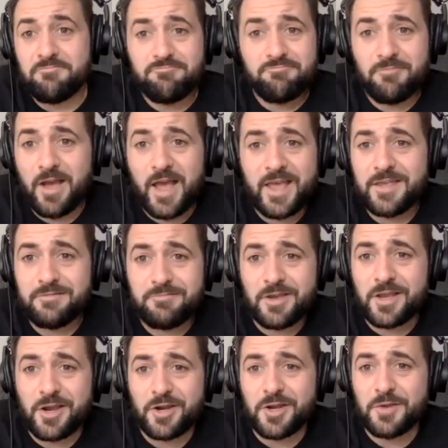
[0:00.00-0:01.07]
Aye,
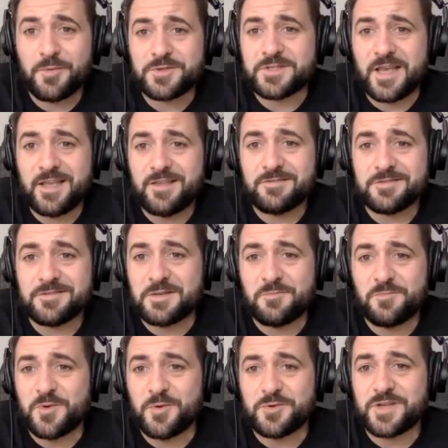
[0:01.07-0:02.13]
like 100%. Seeing
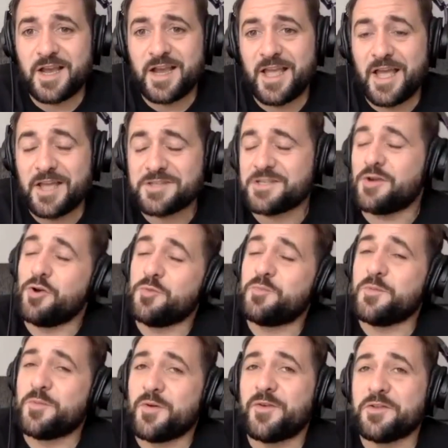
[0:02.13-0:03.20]
people, like, as a lot of
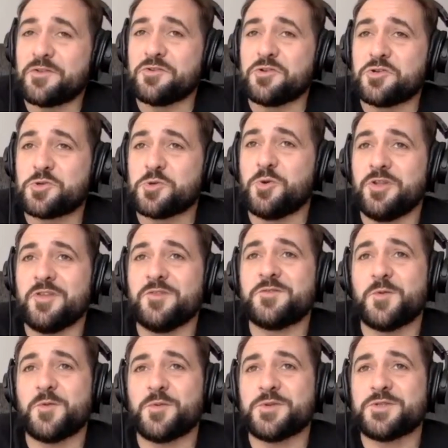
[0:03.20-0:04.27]
people I've had on the show and they've
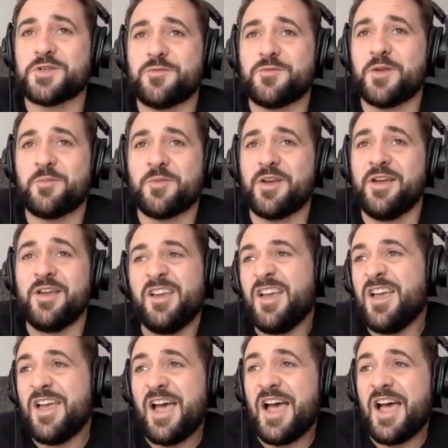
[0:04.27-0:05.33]
spoken about stuff, and I'm like,
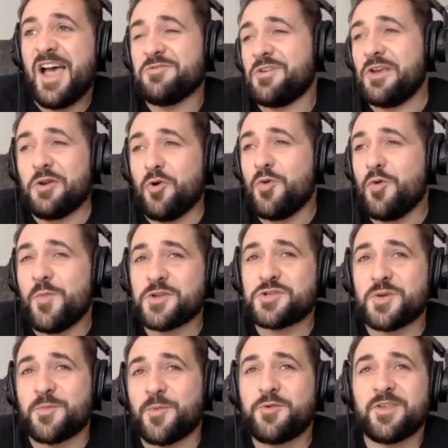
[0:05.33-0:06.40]
I don't really know much
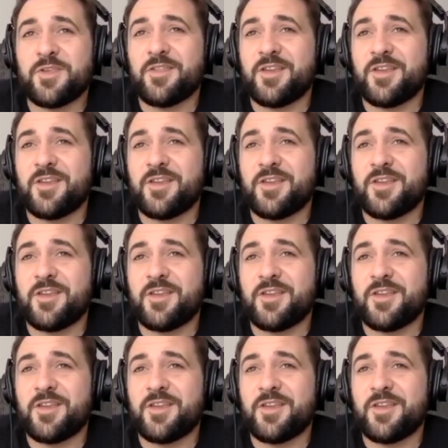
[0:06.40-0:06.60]
about it.